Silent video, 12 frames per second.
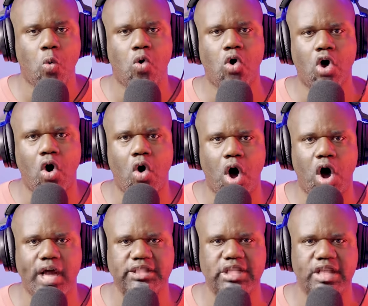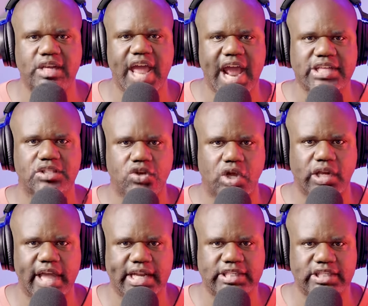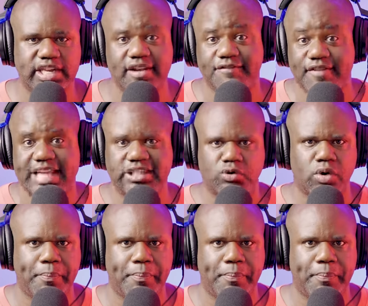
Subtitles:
who will go on to the national election and face the